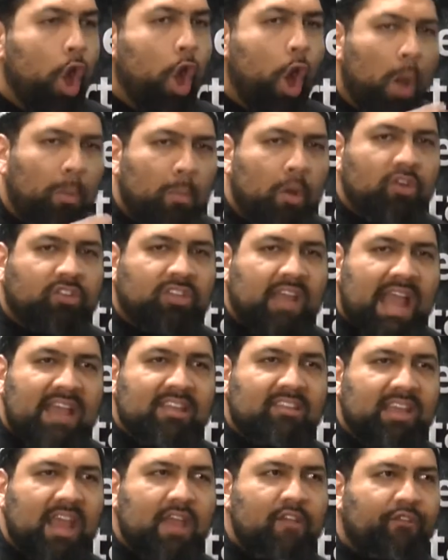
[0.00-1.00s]
Almost
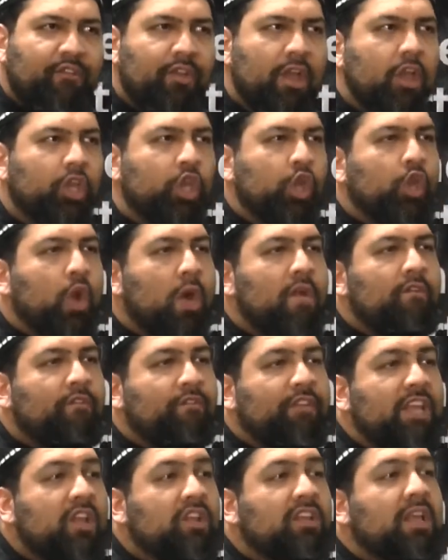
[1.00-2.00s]
as if you don't
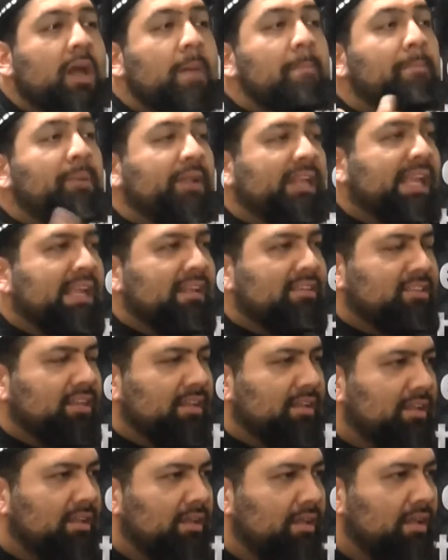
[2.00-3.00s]
feel complete
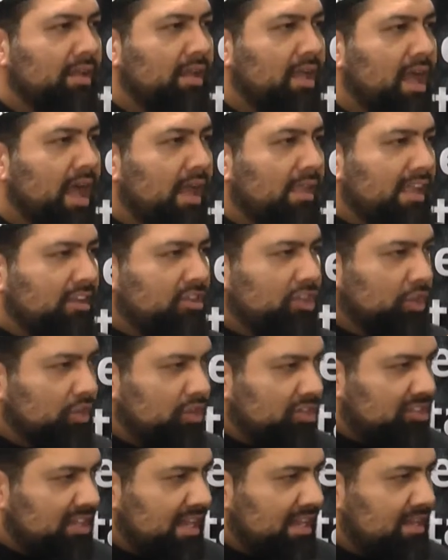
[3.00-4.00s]
unless you
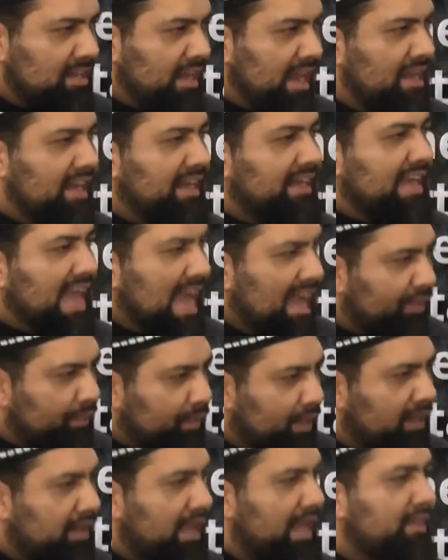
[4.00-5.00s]
sit in a
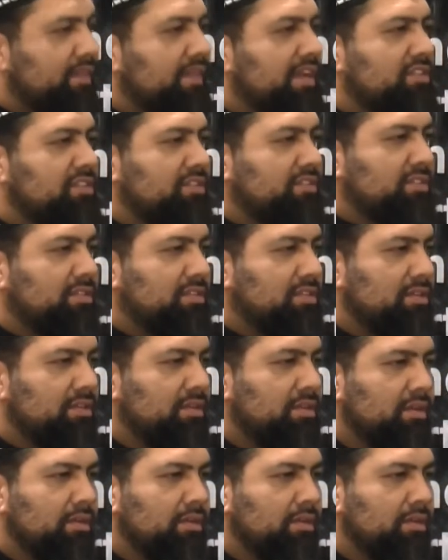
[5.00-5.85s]
gathering like this.